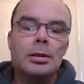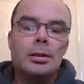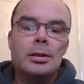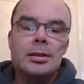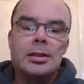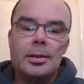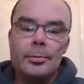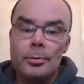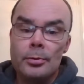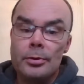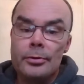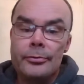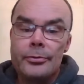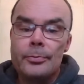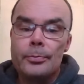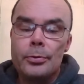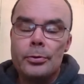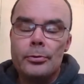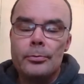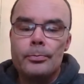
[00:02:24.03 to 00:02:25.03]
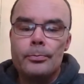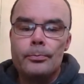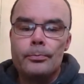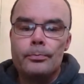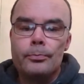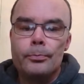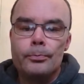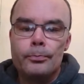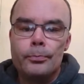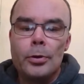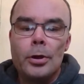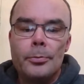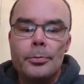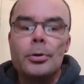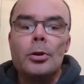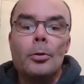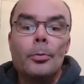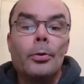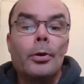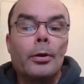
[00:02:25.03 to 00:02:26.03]
Someone of
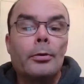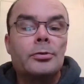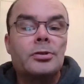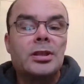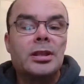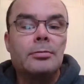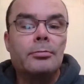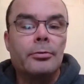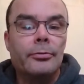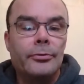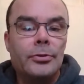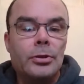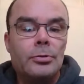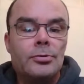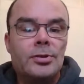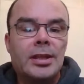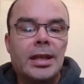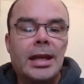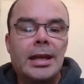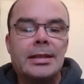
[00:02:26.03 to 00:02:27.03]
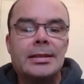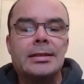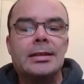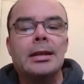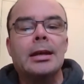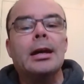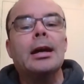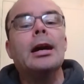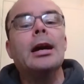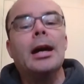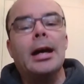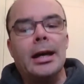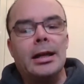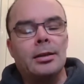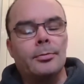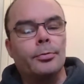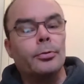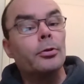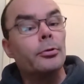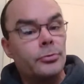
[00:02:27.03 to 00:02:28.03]
appropriate authority reviews that and
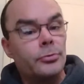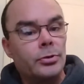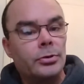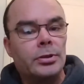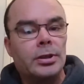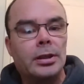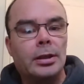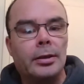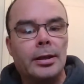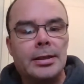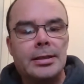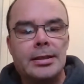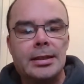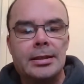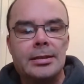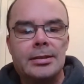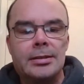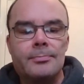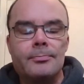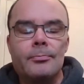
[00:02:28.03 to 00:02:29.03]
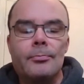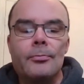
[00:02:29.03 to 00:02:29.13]
approves or denies it.